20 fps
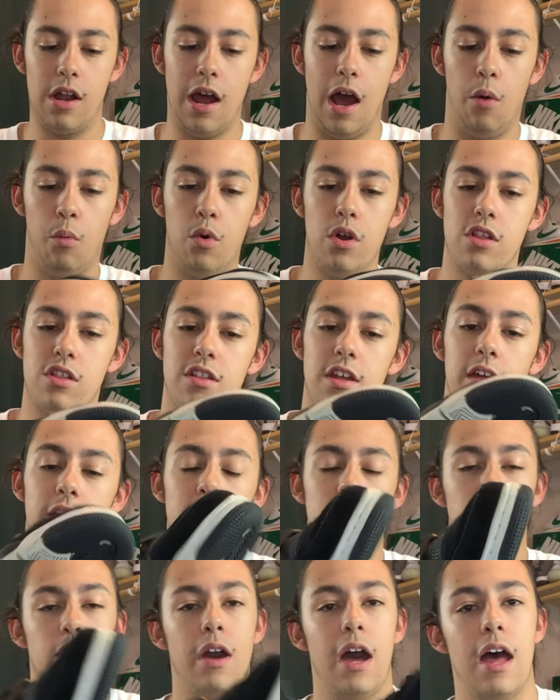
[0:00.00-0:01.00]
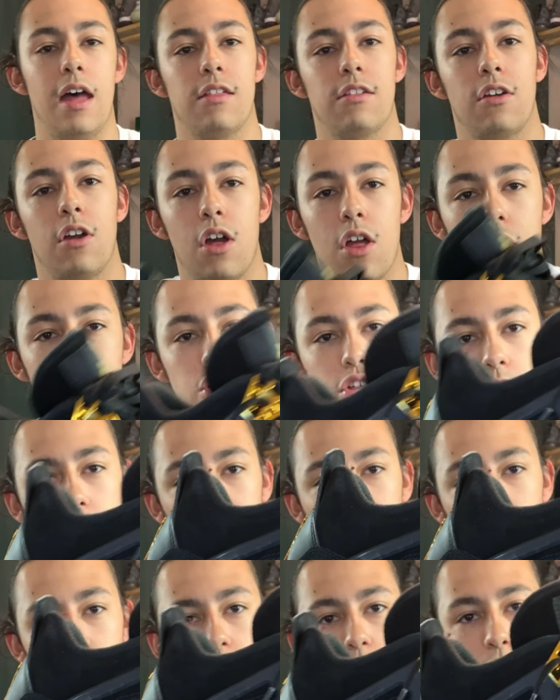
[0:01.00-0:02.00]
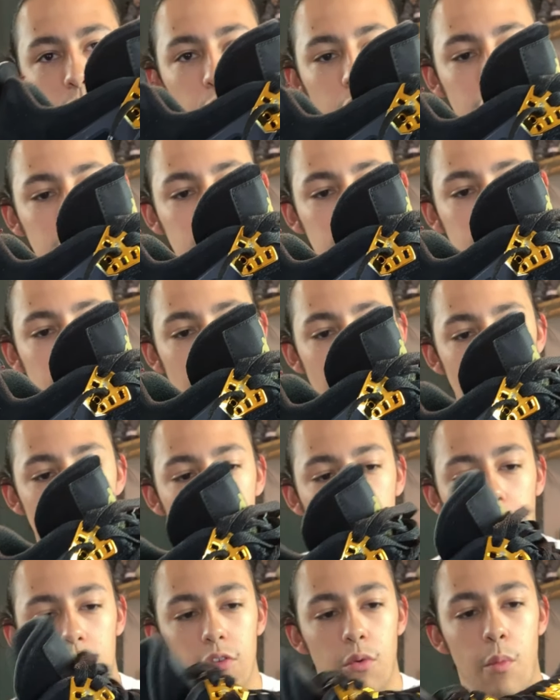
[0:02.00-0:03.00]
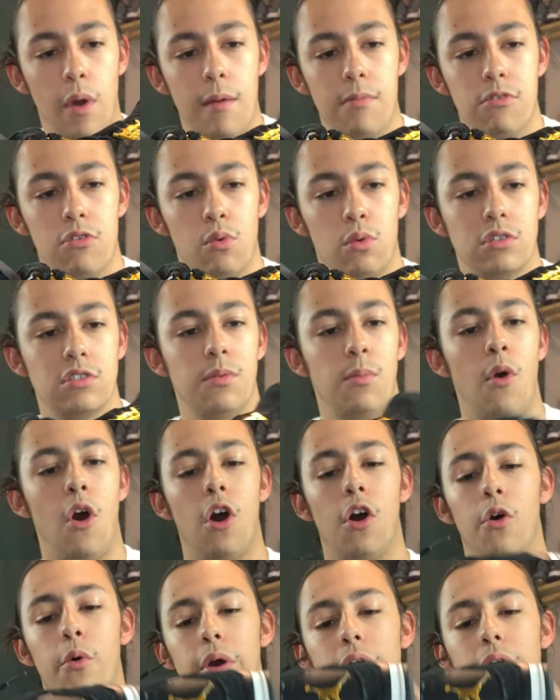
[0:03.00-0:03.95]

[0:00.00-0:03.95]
I would say that you guys could check this one out on the web store tomorrow,